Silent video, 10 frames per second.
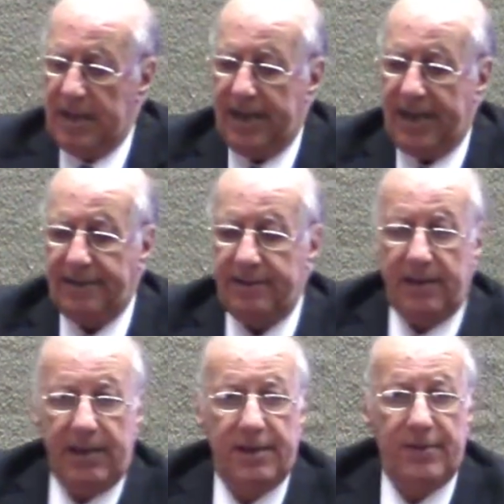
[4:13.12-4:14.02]
And
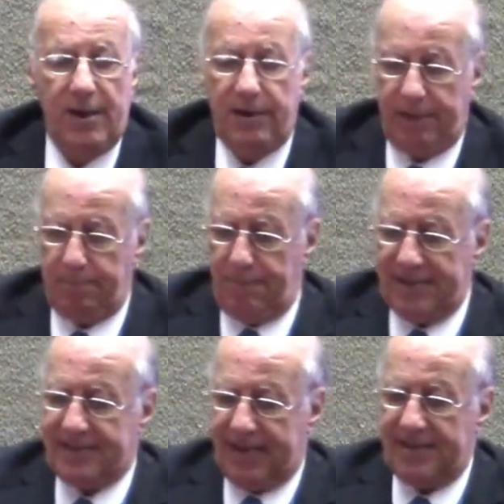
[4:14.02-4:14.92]
then the
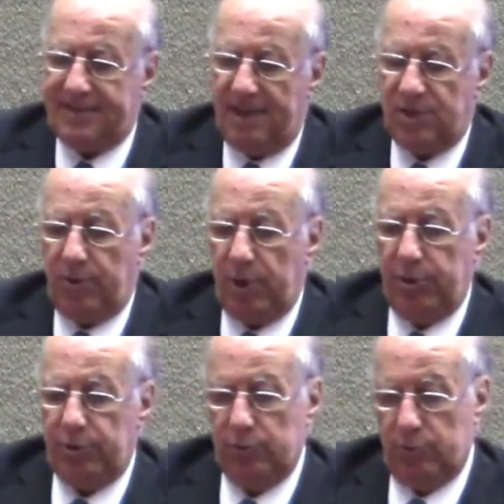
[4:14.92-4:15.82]
base case study we're
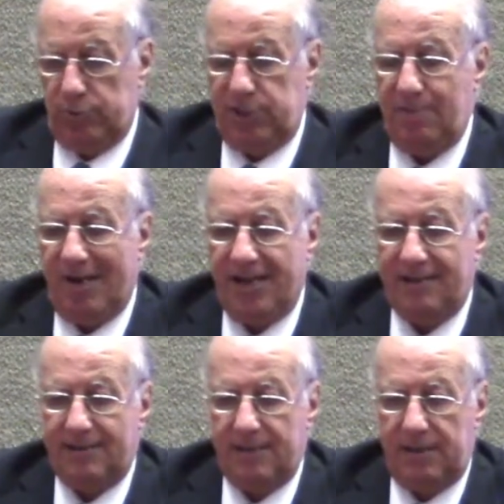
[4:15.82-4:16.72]
going to
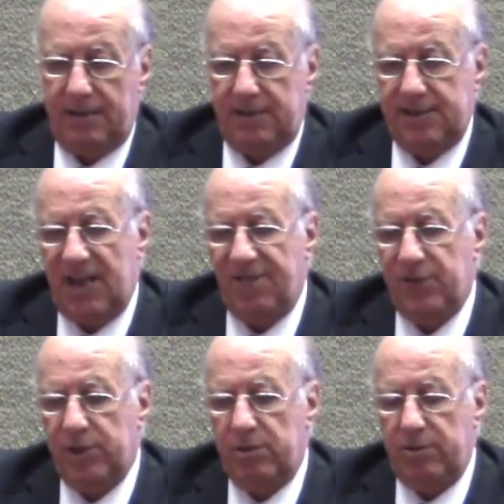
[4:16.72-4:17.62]
simulate this
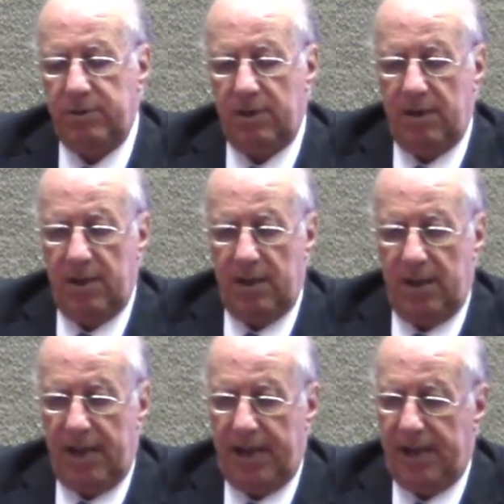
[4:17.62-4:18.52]
afternoon
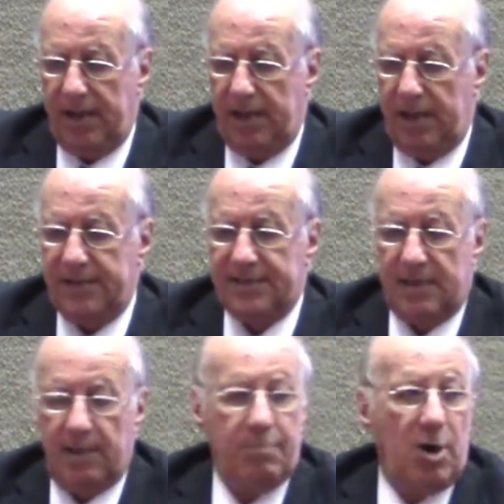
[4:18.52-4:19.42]
is
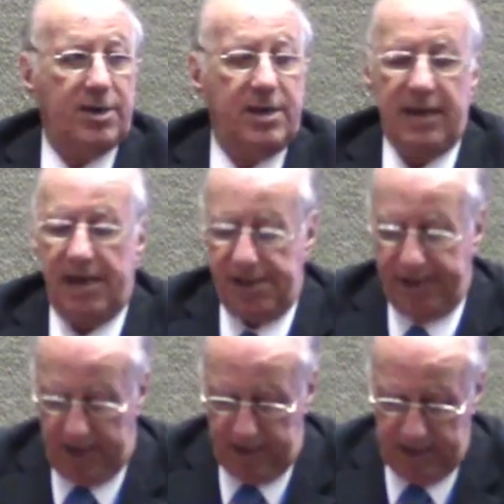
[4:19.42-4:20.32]
a parking
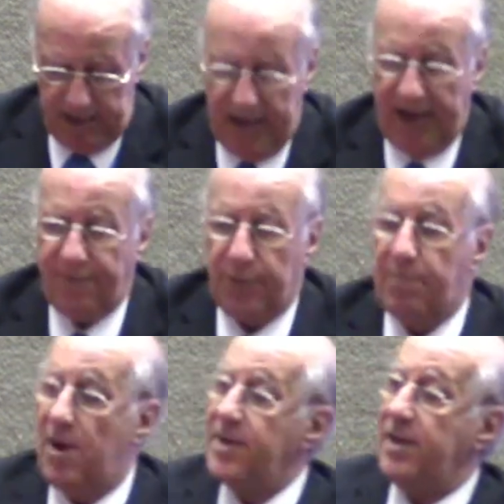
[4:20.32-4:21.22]
area. And for
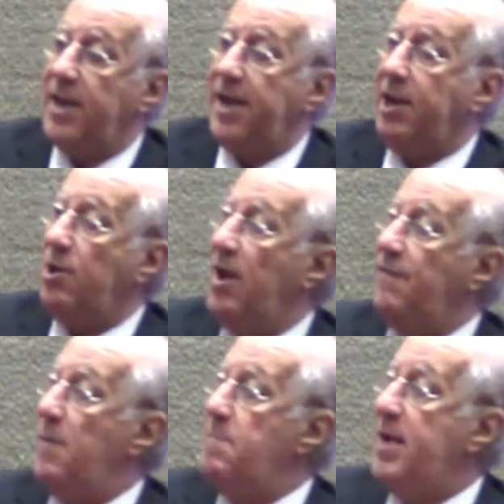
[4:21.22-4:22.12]
parking area, you
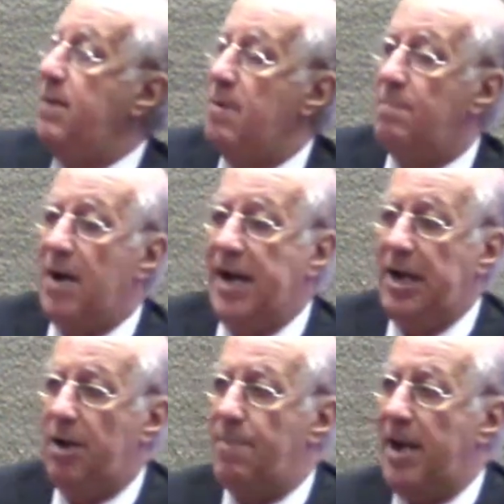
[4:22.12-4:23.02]
have a minimum
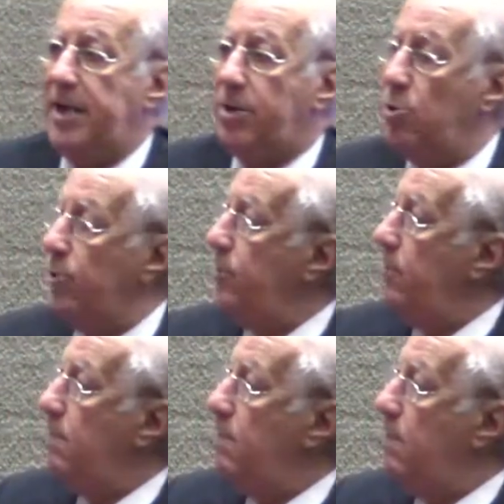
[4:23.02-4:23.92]
by code.
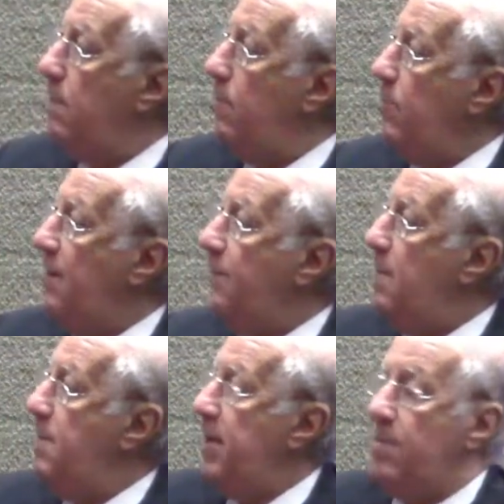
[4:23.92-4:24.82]
We have the
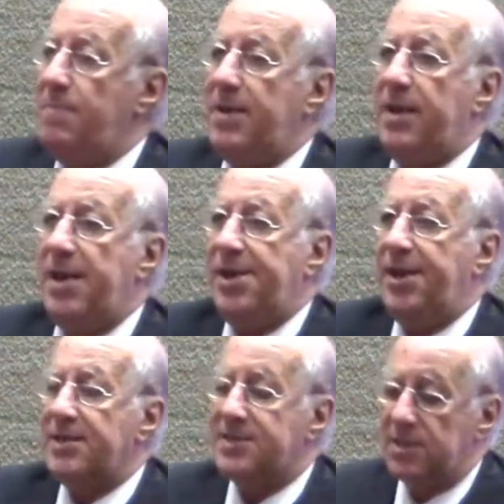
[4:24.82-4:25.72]
minimum
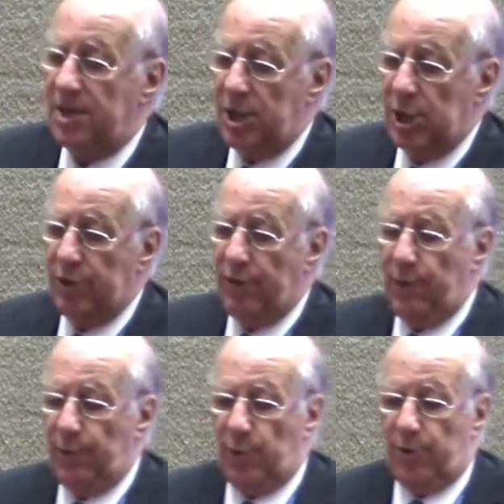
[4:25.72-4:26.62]
areas
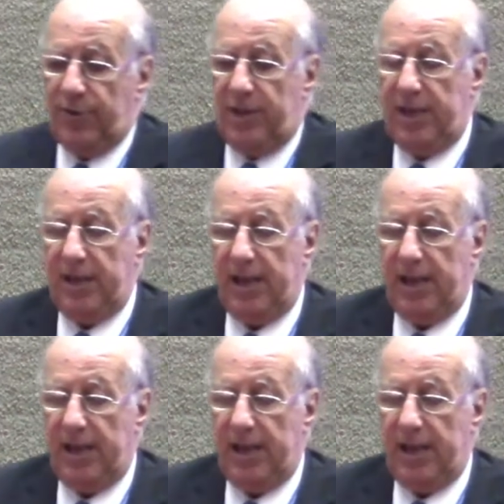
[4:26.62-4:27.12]
for the